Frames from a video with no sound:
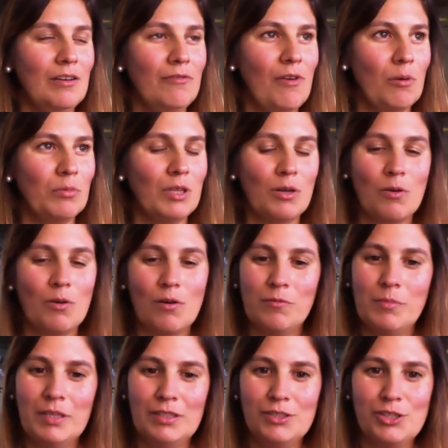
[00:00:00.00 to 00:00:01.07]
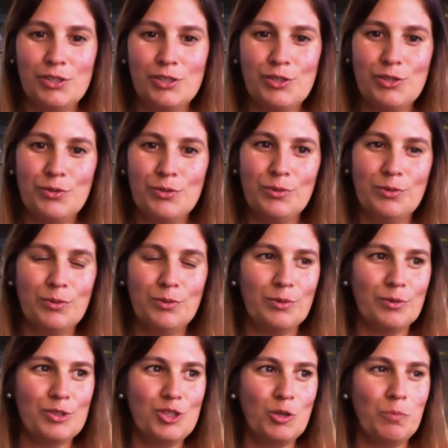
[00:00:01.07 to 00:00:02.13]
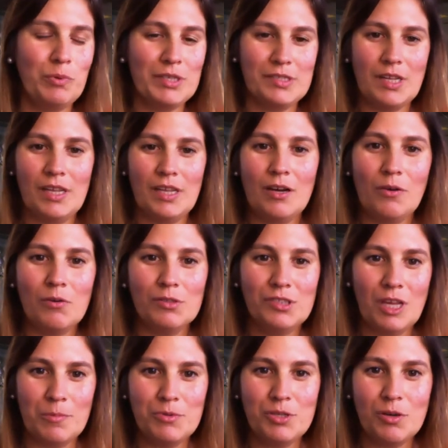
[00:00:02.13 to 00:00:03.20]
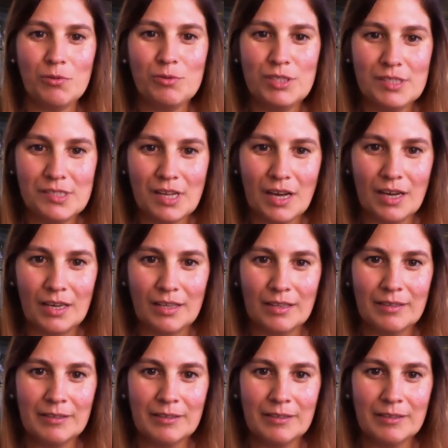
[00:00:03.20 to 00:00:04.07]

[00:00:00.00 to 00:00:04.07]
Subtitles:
from the government to present a conceptual design.